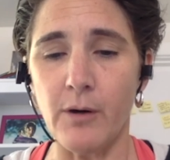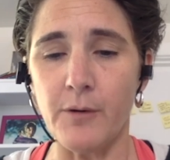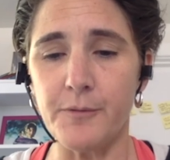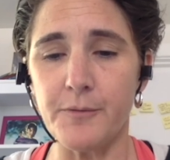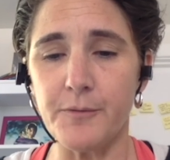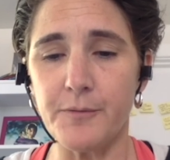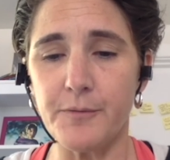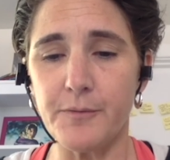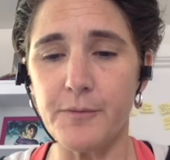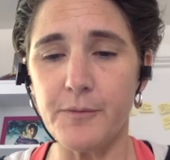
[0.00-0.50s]

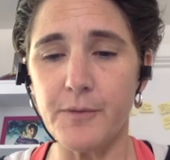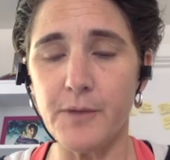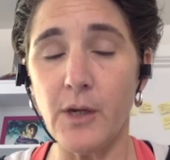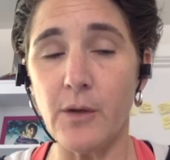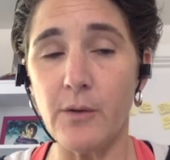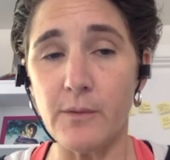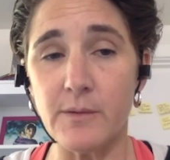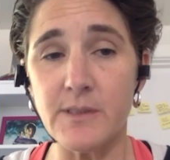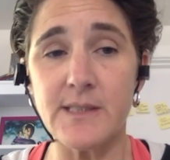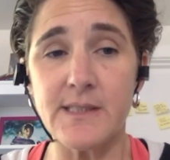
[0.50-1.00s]
of,
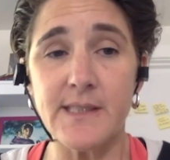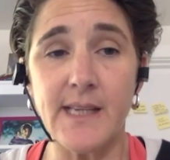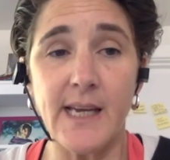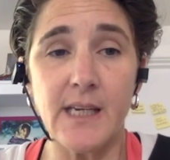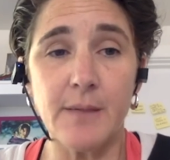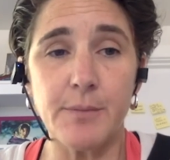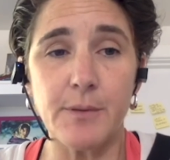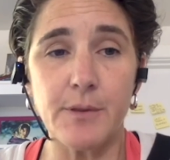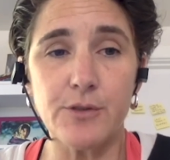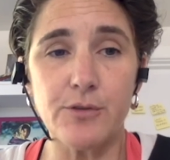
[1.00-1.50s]
you know,
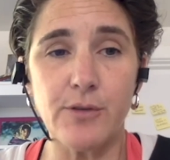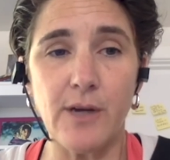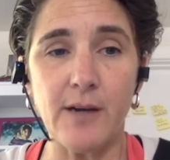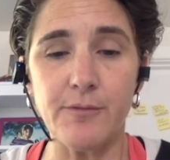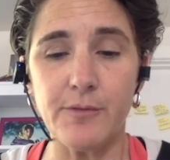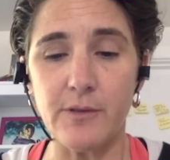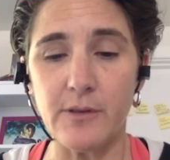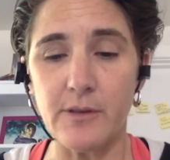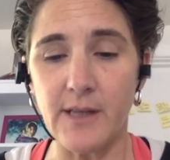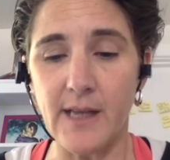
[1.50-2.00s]
sustainable
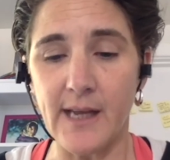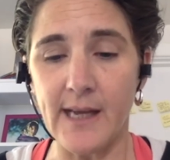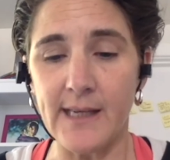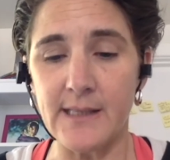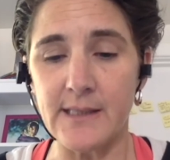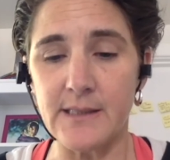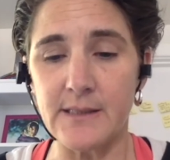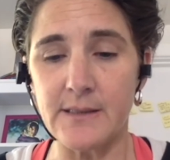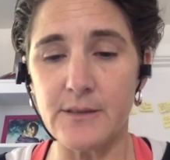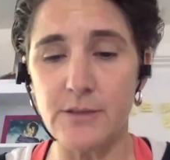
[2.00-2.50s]
travel
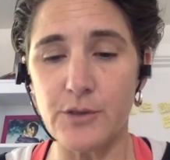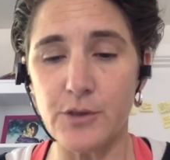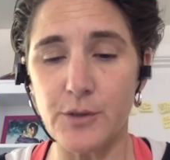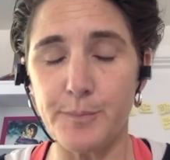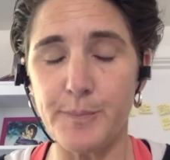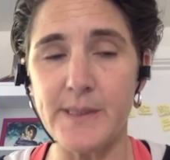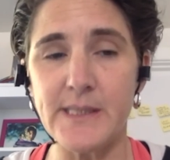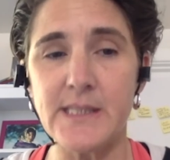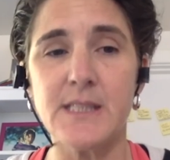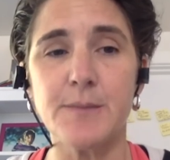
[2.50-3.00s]
and
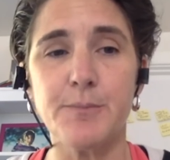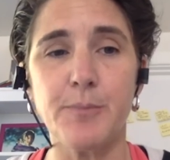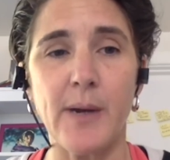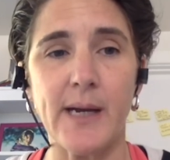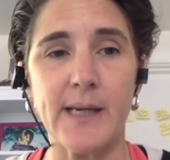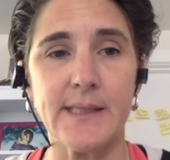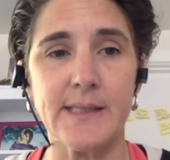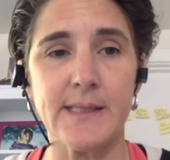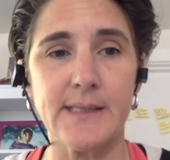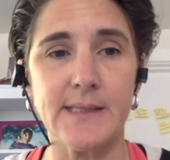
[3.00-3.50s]
good business
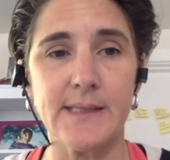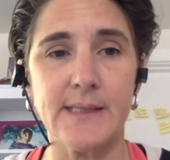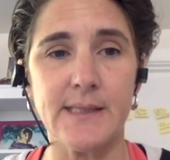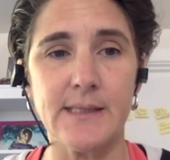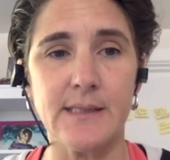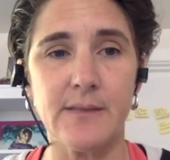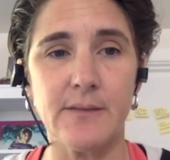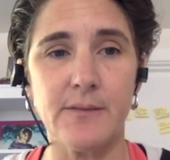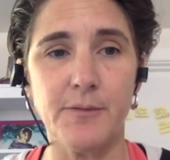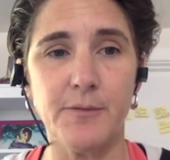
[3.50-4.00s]

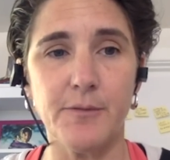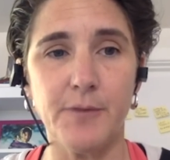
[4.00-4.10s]
practices